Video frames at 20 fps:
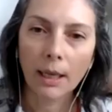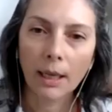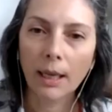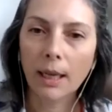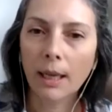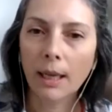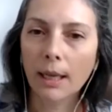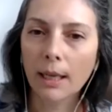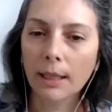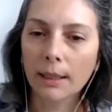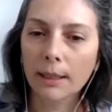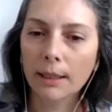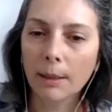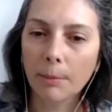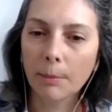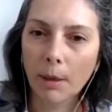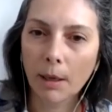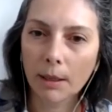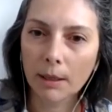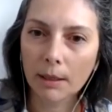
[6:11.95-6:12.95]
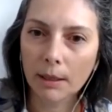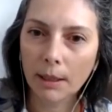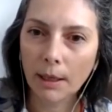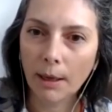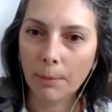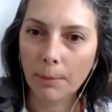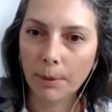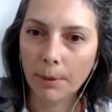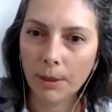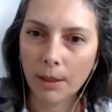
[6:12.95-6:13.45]
the buckling
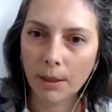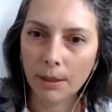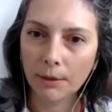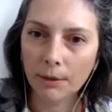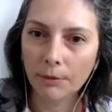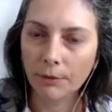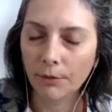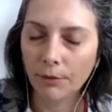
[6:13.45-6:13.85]
appeared